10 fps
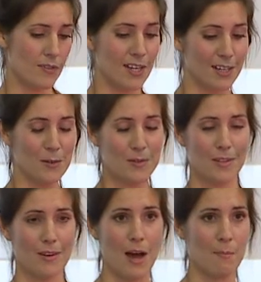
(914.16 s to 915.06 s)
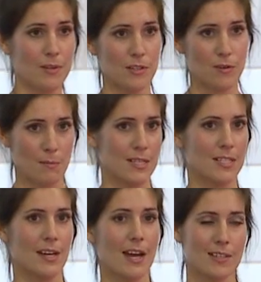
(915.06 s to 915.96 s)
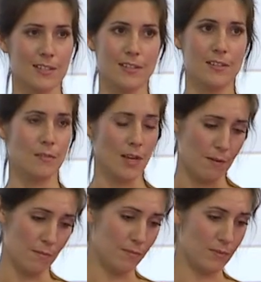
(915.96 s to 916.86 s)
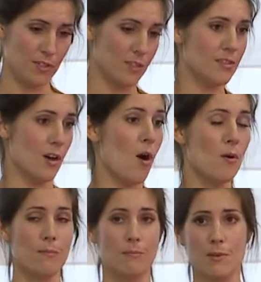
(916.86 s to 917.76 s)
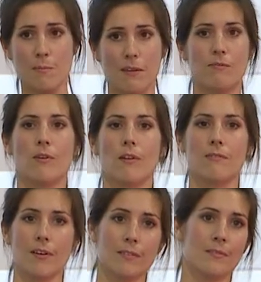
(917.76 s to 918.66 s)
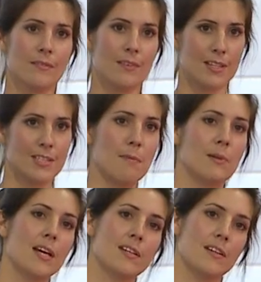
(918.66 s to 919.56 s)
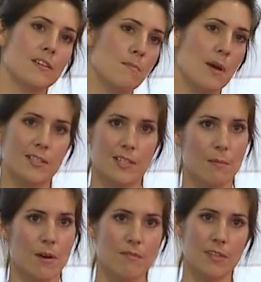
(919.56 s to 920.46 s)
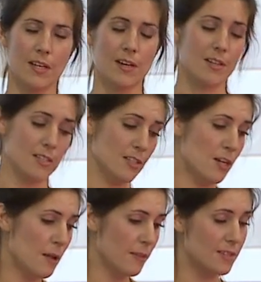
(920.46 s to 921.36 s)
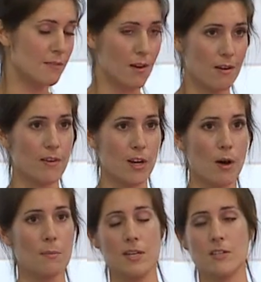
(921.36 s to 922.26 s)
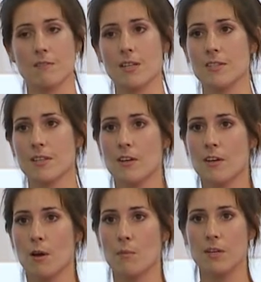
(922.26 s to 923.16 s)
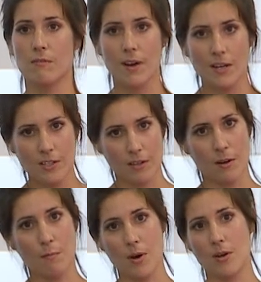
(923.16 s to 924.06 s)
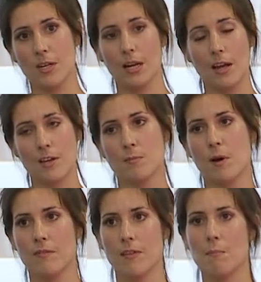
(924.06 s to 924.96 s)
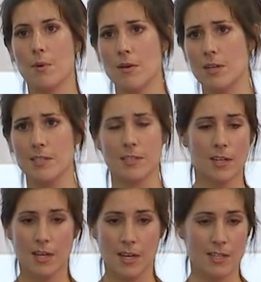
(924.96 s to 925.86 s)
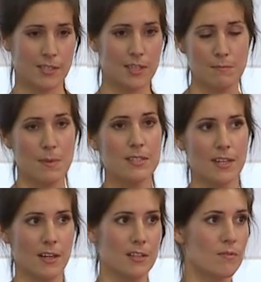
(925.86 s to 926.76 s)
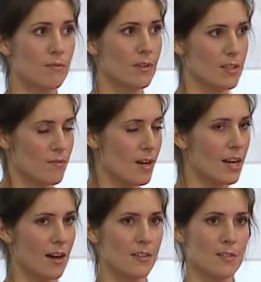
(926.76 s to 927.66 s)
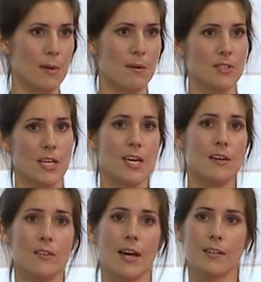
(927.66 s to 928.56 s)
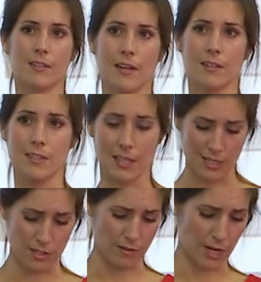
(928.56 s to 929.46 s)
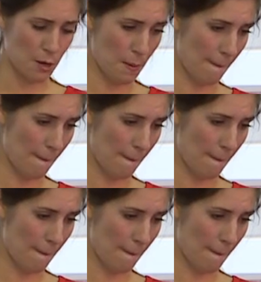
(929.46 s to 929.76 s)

It can also happen, a traumatic accident, just at home. You may fall off a stepladder, you may slip over in the garden. These are very, very common injuries. And when you fracture a bone and a large part of that bone is missing, it's really hard to be able to heal that injury.